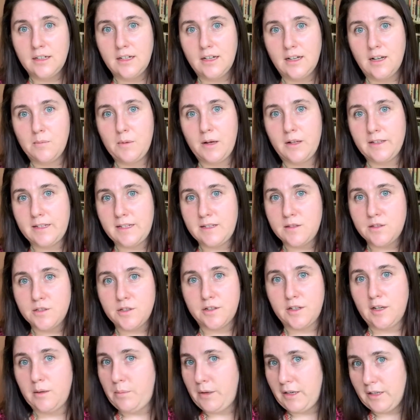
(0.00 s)
Um, I'll
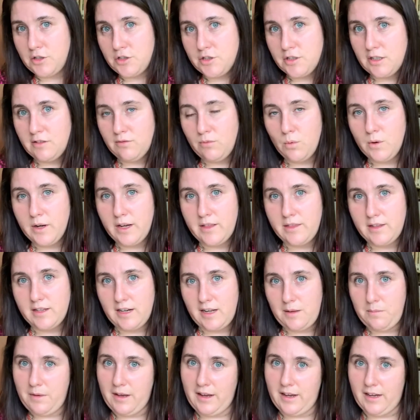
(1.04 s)
insert a picture of one that
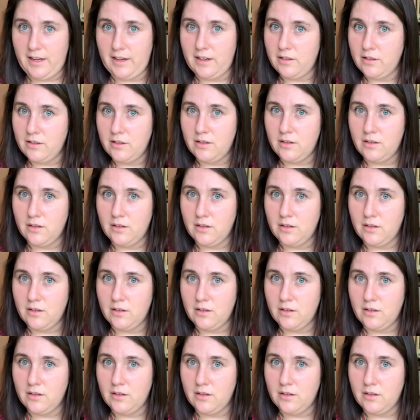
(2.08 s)
I made